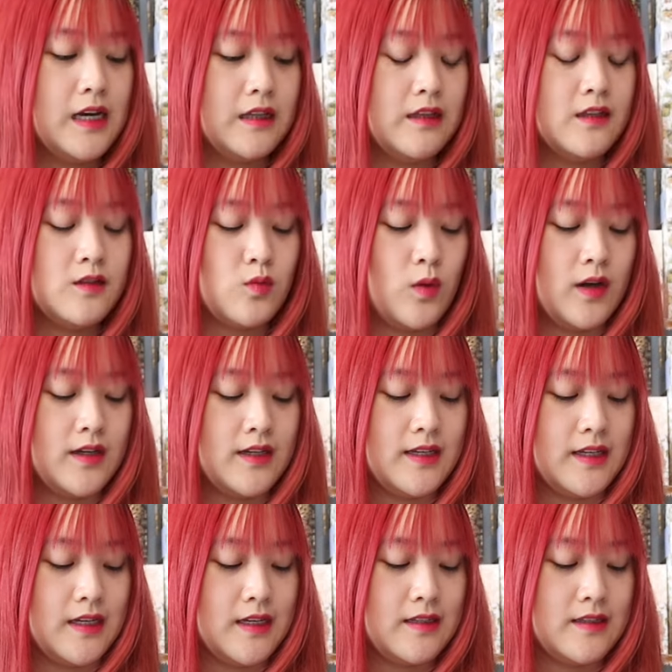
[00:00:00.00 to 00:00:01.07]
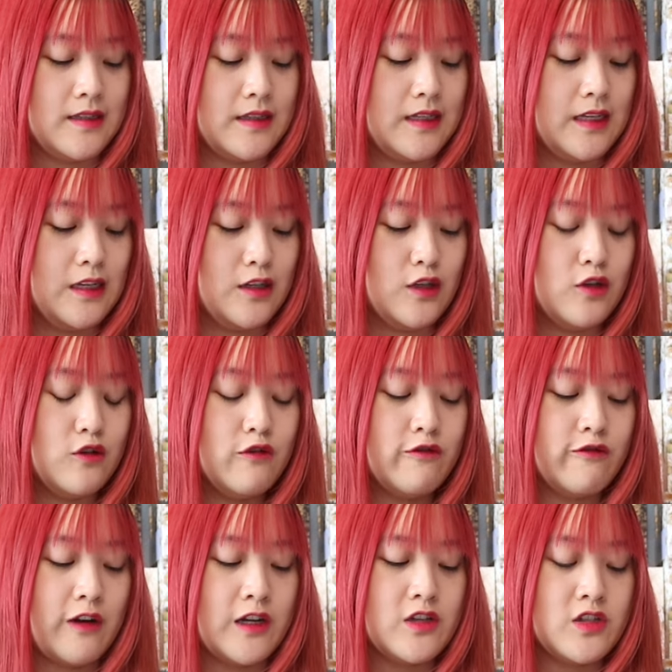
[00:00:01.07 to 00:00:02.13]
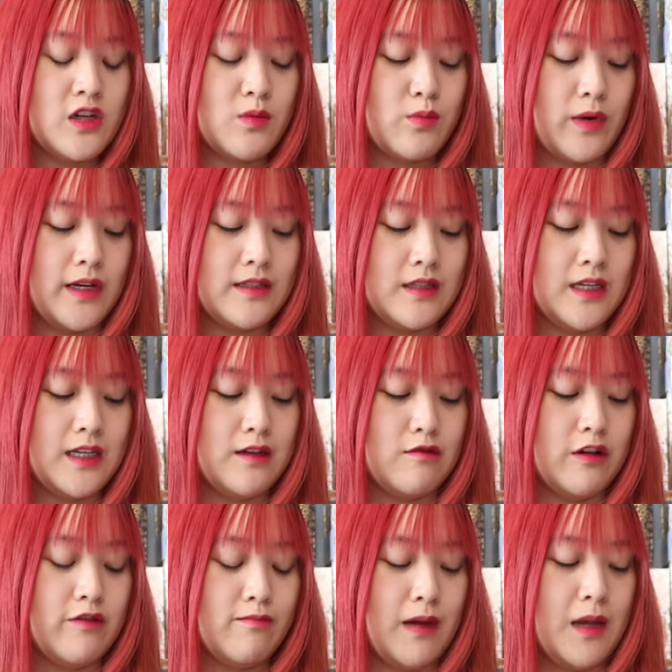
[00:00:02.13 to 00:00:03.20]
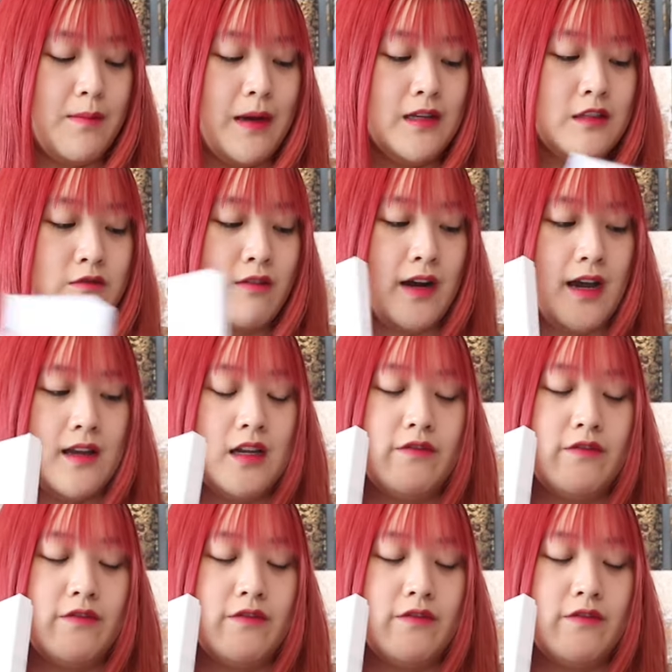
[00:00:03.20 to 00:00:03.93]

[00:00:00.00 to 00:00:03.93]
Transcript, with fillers: this one is the new friendship bracelet with my best friend.